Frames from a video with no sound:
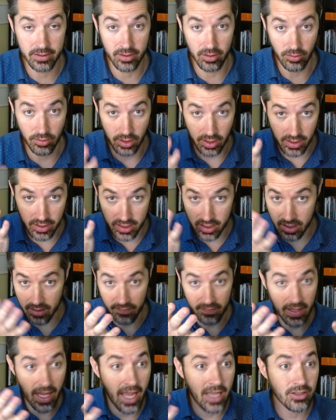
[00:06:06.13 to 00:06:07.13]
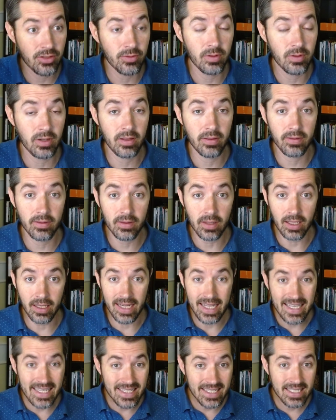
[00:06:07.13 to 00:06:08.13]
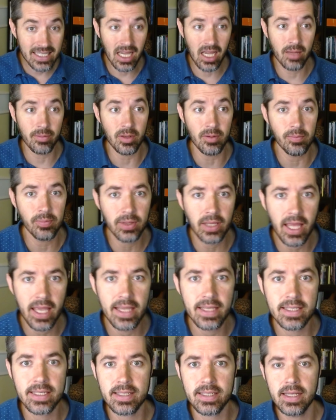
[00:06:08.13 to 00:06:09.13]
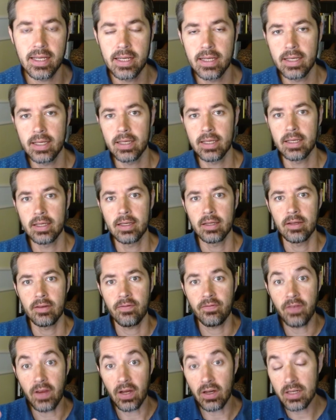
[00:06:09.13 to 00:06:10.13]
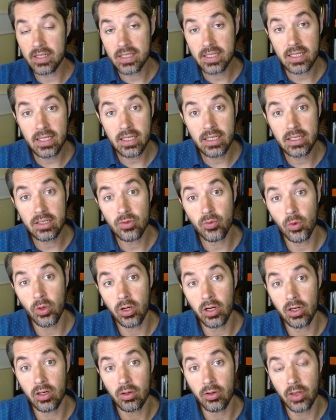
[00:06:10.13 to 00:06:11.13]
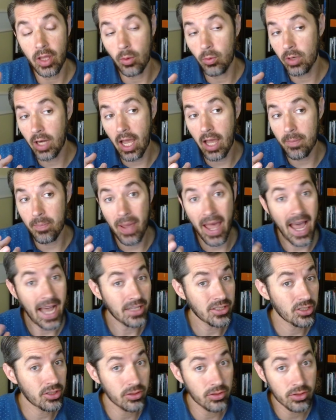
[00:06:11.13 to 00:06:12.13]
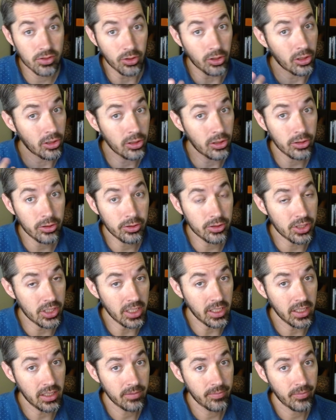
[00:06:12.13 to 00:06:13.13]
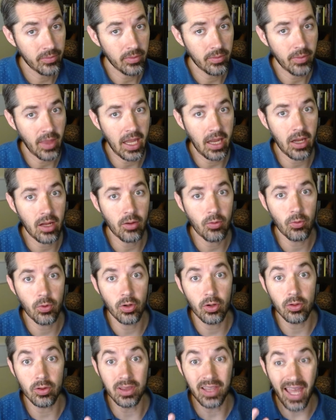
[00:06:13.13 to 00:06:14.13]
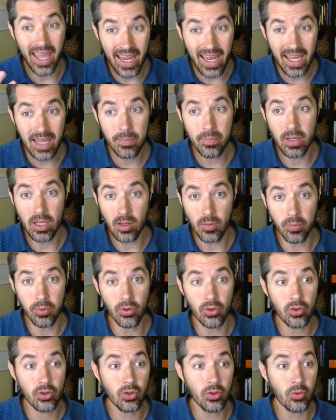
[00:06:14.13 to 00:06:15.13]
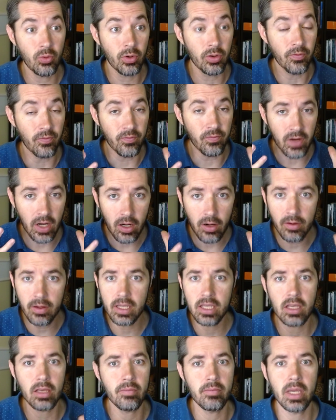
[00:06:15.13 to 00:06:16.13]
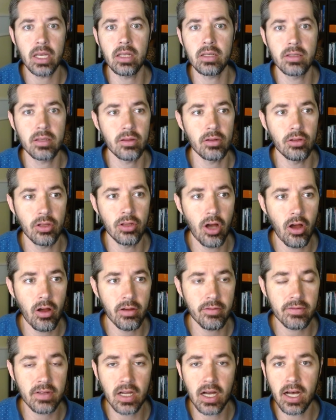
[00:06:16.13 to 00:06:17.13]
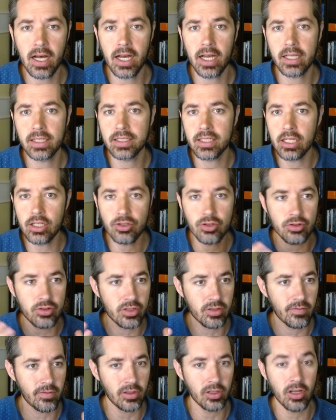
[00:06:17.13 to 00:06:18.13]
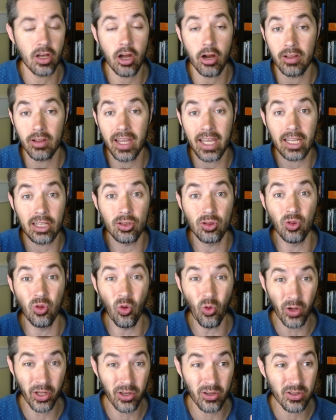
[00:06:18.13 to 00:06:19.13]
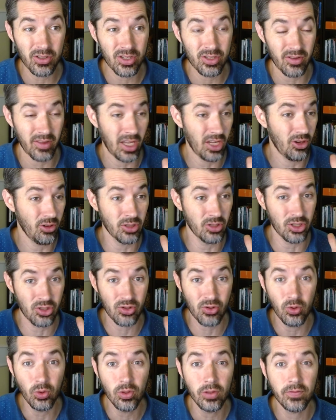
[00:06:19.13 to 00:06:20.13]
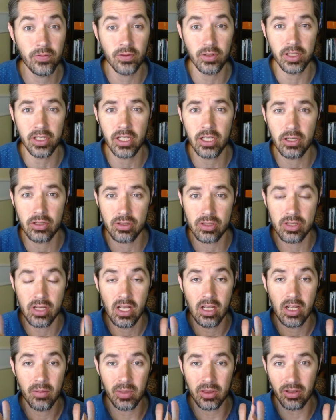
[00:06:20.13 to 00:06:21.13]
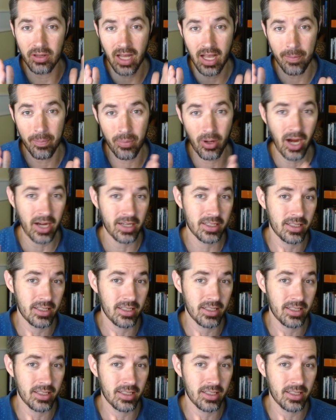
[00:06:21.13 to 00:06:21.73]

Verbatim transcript: So Jesus of Nazareth and his time and place. Pharisees were they were not pastors or clergy, they were lay people who were very committed to the law of God. Teachers of the law are like lawyers, so they go to school for years, but they're not